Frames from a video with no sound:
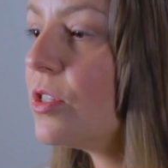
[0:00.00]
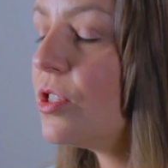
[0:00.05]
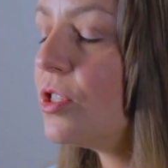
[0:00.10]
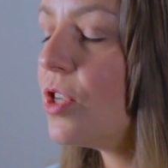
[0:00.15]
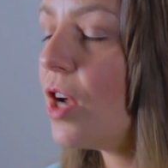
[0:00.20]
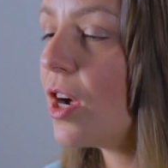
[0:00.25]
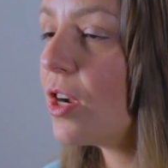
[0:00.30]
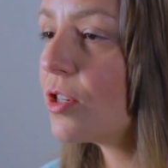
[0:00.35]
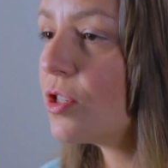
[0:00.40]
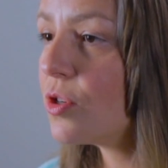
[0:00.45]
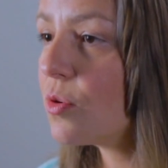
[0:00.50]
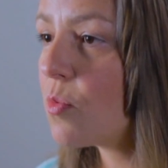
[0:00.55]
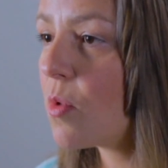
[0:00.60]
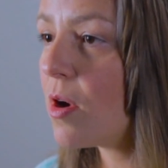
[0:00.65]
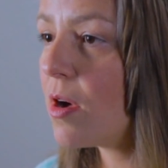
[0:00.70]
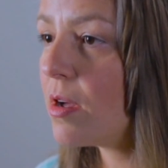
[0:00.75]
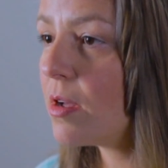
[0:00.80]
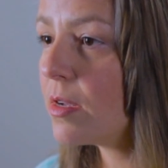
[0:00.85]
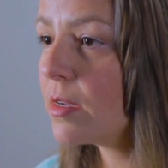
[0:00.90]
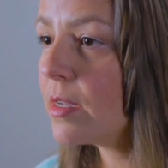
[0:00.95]
Doctor
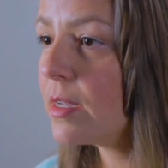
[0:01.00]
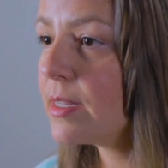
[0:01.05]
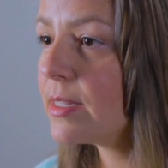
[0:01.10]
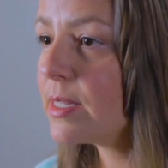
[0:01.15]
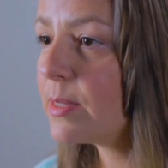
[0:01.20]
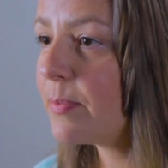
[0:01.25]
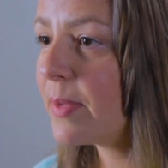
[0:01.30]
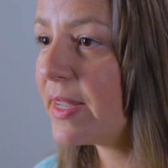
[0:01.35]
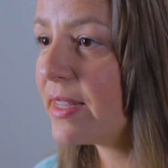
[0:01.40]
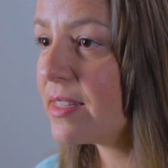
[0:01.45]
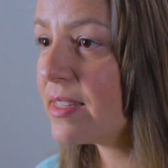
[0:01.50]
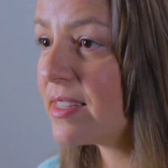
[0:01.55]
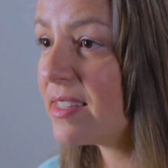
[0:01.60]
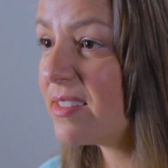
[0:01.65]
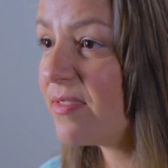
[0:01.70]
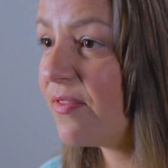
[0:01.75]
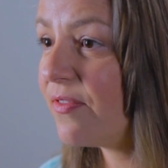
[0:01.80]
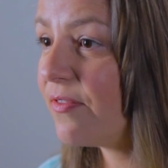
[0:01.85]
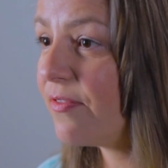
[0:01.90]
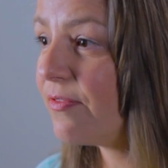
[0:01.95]
Wong spent
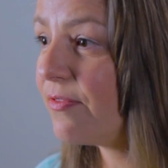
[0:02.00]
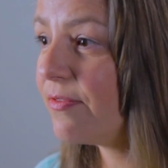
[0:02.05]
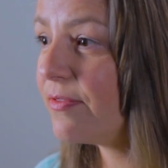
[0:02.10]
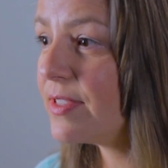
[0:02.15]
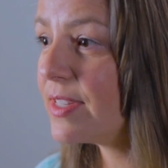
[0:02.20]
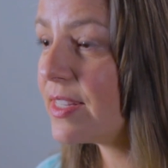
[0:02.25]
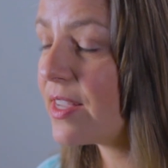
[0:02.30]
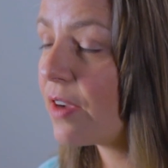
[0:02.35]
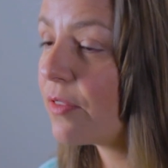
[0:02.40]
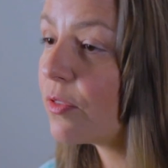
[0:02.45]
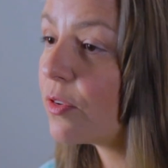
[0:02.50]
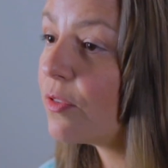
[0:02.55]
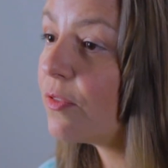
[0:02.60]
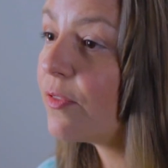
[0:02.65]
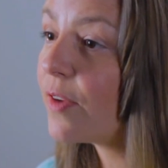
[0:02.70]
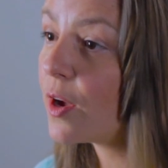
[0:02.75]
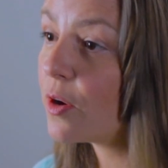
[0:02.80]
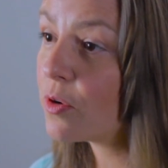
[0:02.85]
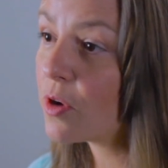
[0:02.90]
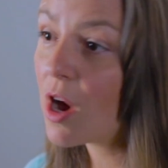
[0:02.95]
several
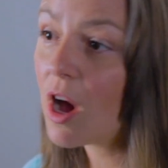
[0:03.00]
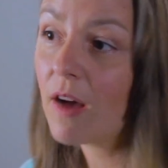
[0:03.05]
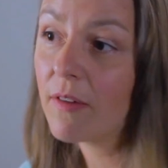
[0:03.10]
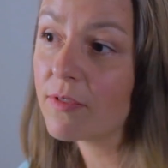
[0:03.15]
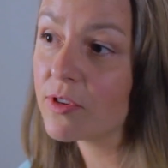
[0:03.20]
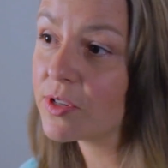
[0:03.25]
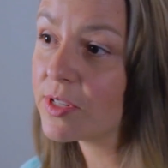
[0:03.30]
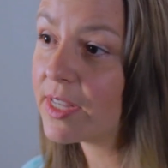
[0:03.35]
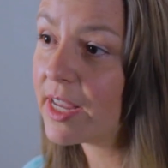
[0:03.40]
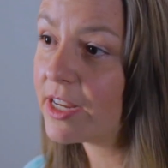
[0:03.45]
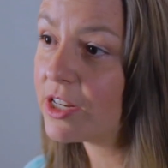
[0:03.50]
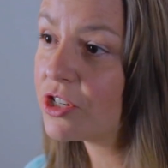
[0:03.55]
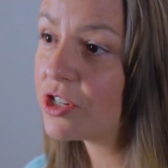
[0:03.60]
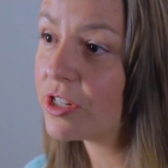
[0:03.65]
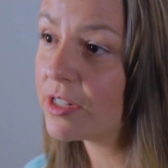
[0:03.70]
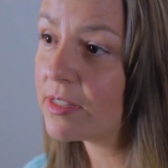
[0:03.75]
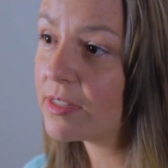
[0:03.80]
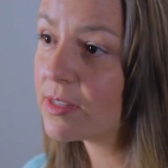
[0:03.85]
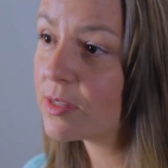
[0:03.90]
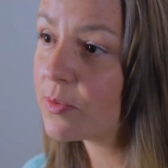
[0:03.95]
phone
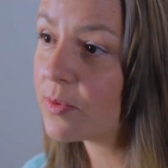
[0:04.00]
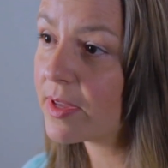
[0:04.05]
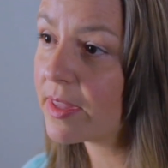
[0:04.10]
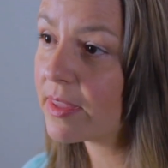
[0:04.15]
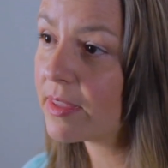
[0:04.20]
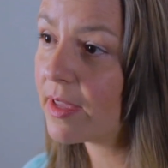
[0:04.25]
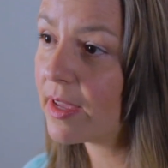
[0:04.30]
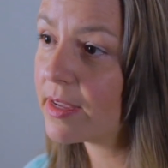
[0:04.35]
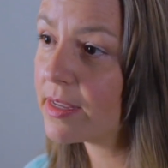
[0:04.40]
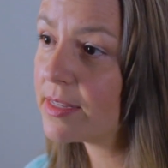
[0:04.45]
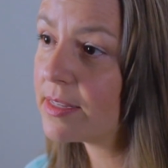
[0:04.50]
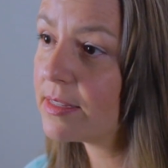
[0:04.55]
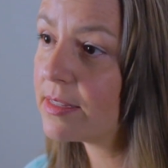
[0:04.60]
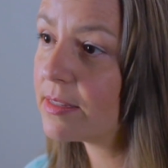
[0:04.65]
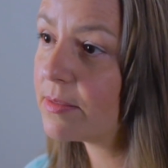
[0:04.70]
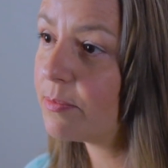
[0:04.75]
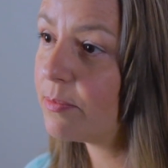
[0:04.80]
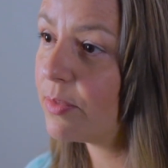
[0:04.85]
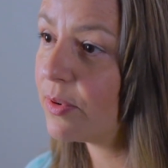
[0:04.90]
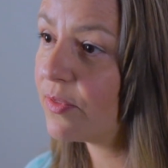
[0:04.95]
conversations with
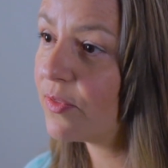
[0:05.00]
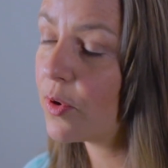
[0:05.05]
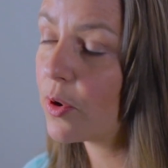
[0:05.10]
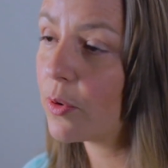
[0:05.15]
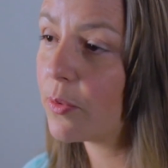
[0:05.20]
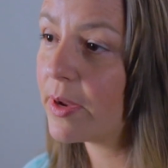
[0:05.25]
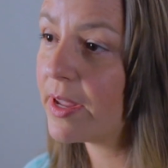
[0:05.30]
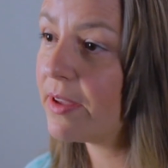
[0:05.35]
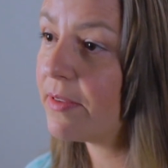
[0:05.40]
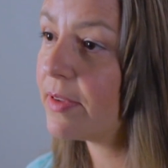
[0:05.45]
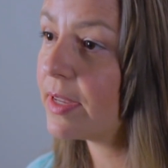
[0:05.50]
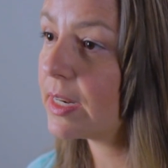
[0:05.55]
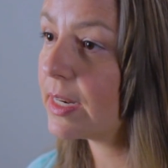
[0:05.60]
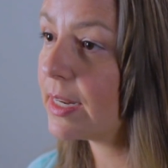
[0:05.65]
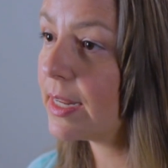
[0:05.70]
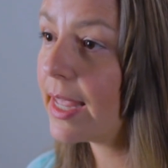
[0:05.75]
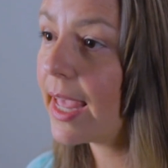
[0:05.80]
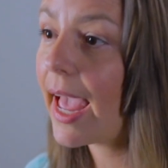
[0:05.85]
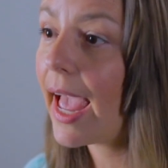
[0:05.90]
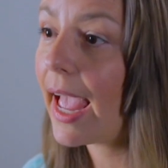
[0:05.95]
us before we
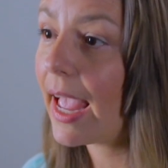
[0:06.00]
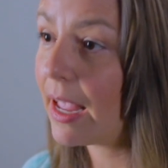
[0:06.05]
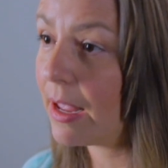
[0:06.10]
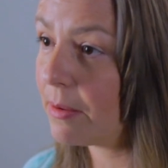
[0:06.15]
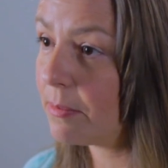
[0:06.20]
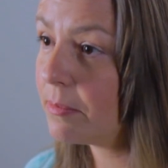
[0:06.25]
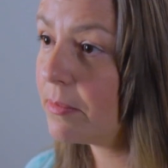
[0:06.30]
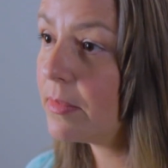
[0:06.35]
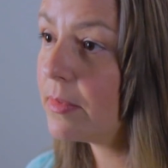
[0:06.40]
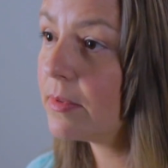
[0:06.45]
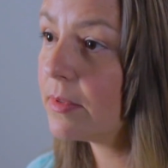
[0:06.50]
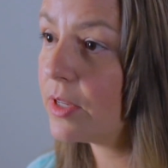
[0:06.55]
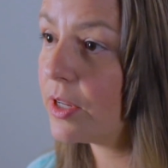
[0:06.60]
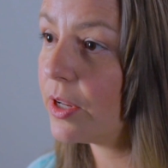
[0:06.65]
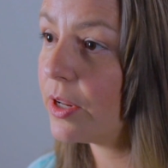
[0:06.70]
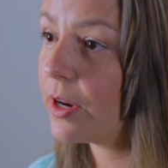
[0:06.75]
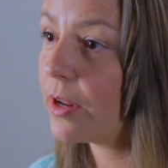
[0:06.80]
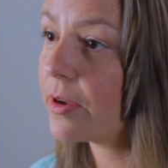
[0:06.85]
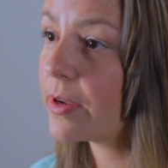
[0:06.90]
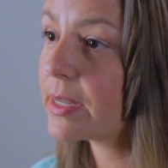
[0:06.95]
even came,
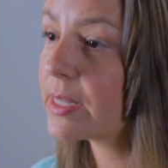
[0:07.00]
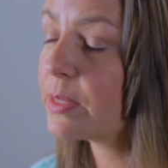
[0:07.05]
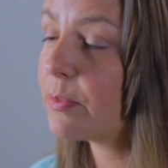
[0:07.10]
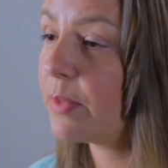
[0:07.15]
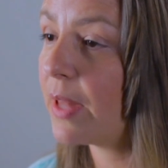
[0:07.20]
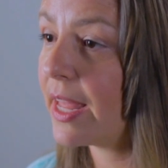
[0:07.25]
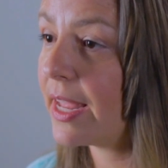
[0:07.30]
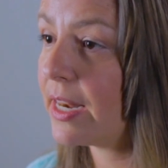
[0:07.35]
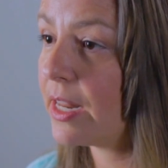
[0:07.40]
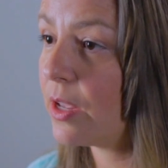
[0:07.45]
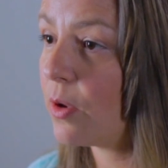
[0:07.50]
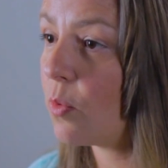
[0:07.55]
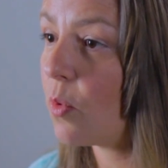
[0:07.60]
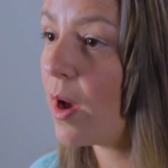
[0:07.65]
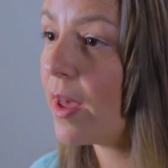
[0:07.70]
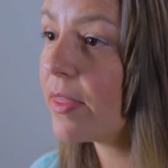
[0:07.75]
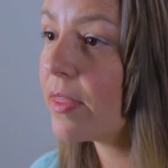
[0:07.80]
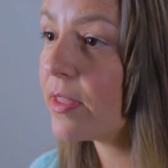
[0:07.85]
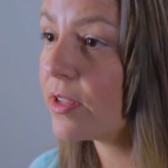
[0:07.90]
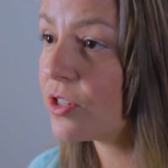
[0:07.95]
you know, explaining
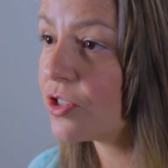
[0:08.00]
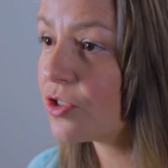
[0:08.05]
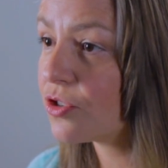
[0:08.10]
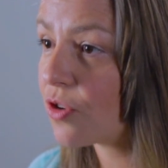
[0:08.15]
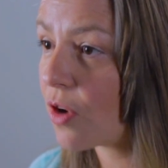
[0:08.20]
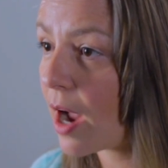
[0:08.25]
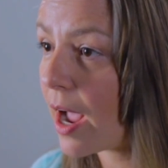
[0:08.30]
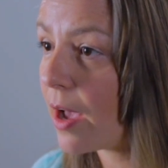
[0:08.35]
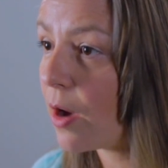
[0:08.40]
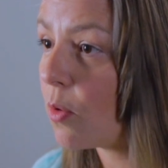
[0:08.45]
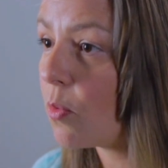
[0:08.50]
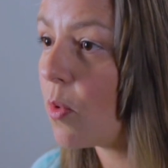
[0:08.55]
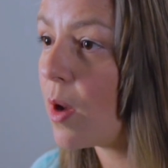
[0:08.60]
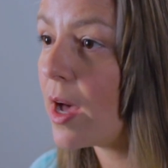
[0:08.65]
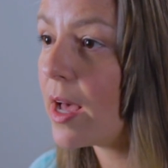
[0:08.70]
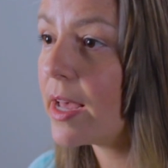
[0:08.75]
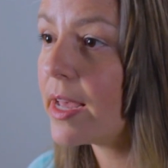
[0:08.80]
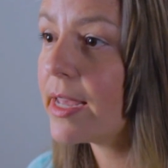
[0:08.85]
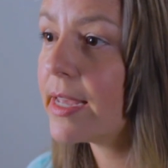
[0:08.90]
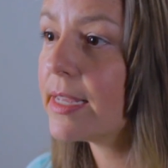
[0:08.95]
what the trial
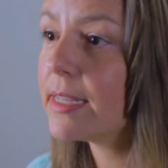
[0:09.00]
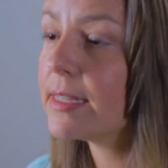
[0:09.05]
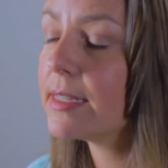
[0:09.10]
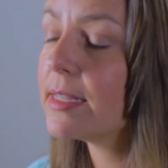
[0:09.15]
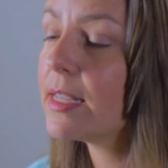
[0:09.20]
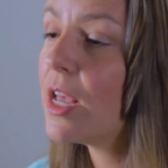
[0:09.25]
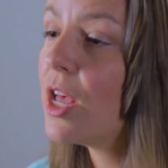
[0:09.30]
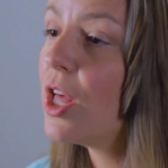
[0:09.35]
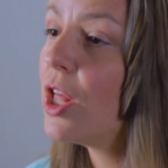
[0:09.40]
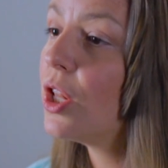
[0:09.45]
was,